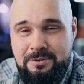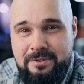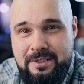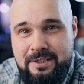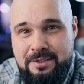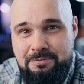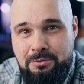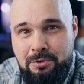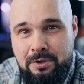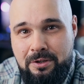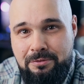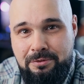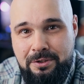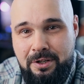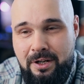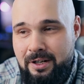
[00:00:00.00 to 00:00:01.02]
use this for
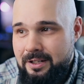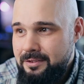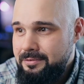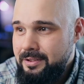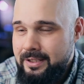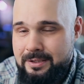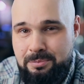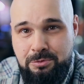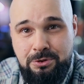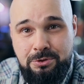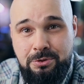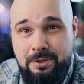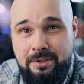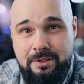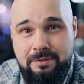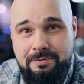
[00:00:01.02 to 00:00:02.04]
photography. It's
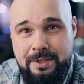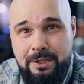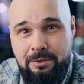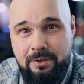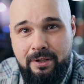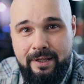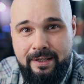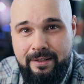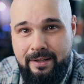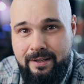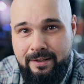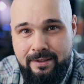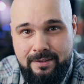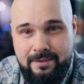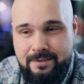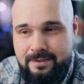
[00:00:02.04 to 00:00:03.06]
strictly a video light and
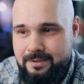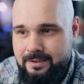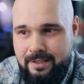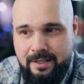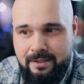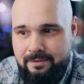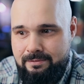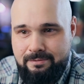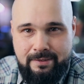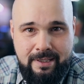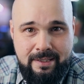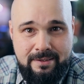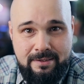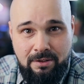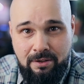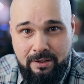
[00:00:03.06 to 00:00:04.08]
it's just kind of,
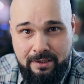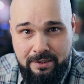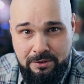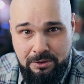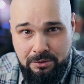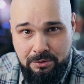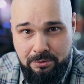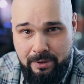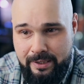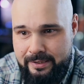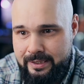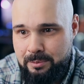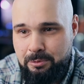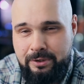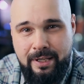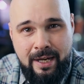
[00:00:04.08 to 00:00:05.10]
that's all it can do, right?
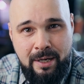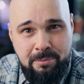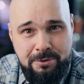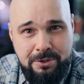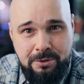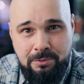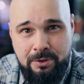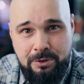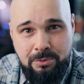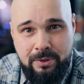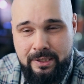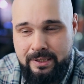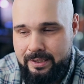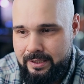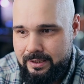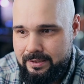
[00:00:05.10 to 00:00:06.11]
Same with the Aperture
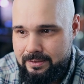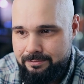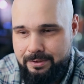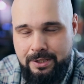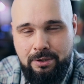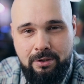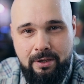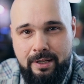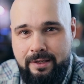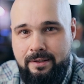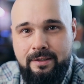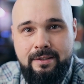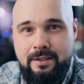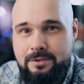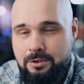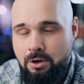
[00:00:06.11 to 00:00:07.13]
120D, it's a video light
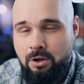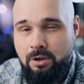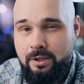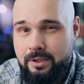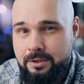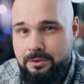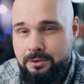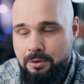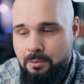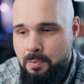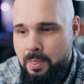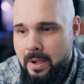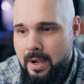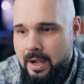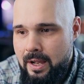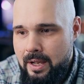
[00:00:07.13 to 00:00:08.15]
and that's all it can do.
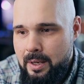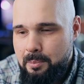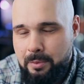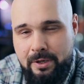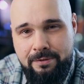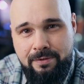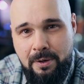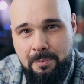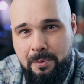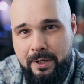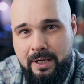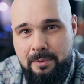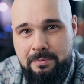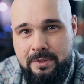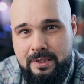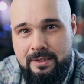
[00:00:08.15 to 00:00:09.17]
But if I pick
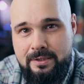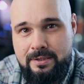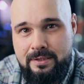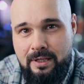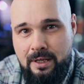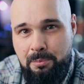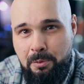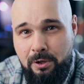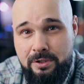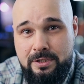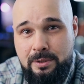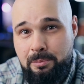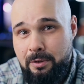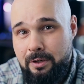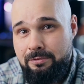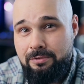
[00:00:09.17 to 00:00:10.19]
up these Palsy
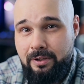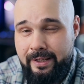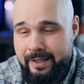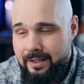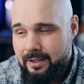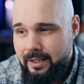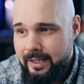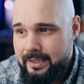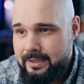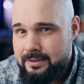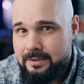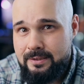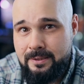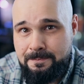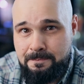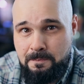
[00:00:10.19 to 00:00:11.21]
Buff Link
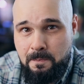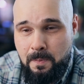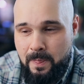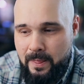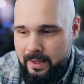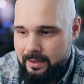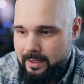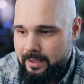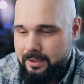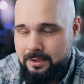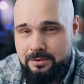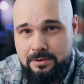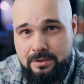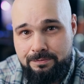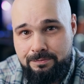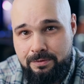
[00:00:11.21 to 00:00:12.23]
lights, then I can
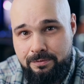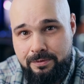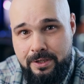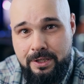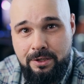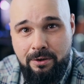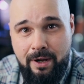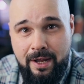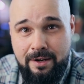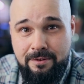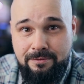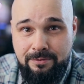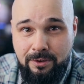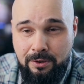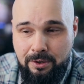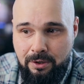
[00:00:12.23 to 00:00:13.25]
use them for video and
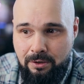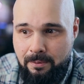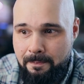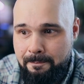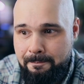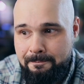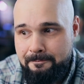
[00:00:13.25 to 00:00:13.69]
photo